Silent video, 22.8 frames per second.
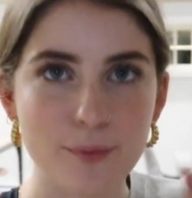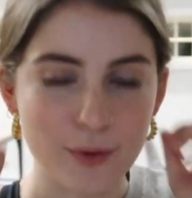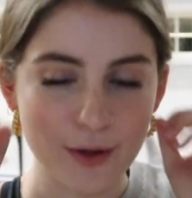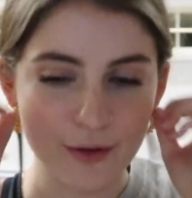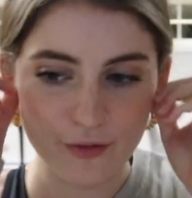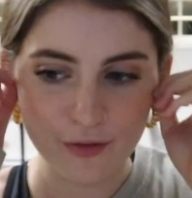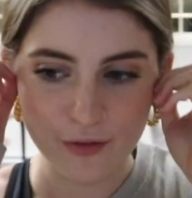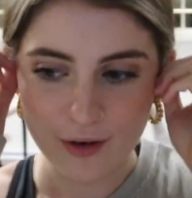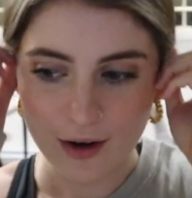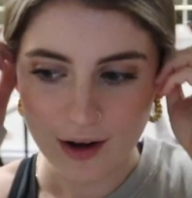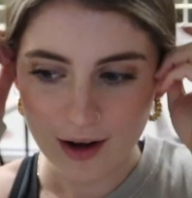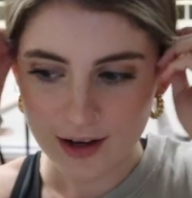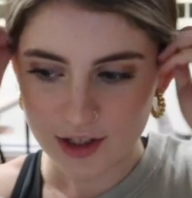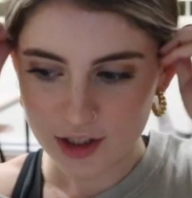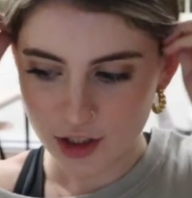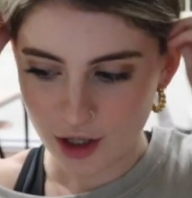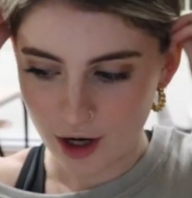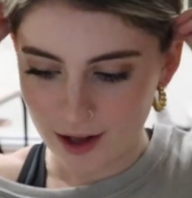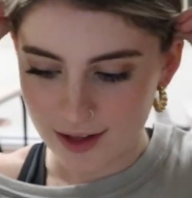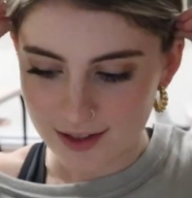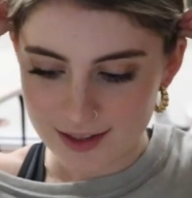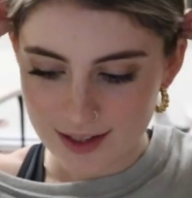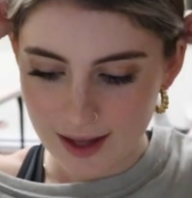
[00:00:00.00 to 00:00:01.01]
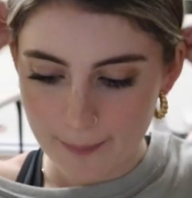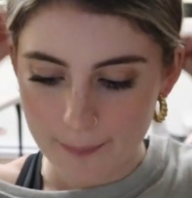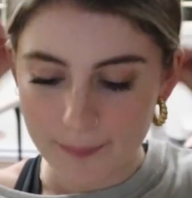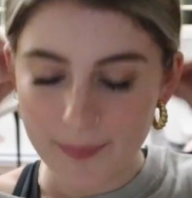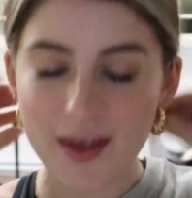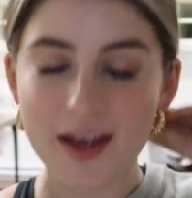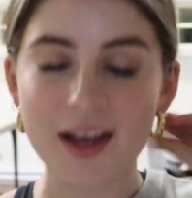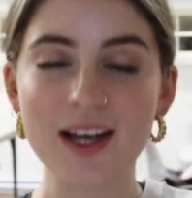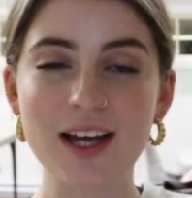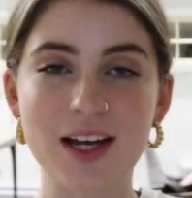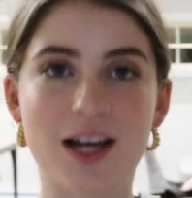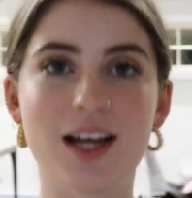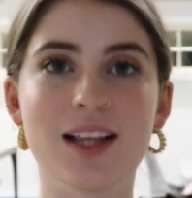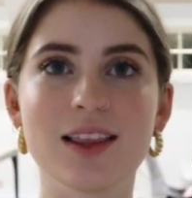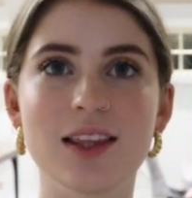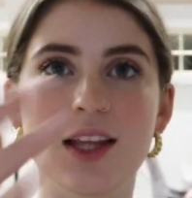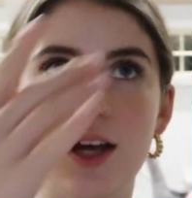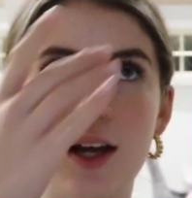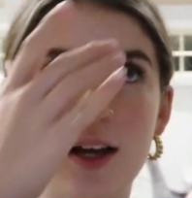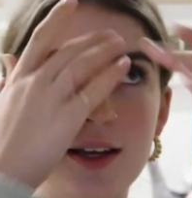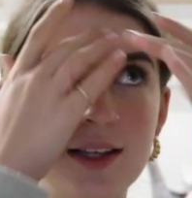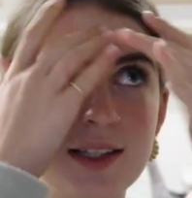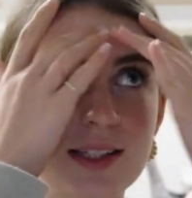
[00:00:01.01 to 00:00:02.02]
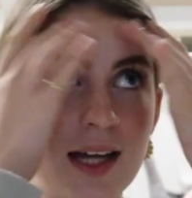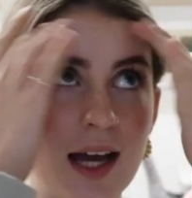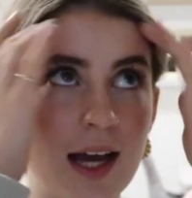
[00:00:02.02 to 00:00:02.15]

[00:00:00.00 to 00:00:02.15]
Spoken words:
We've shot some good looks.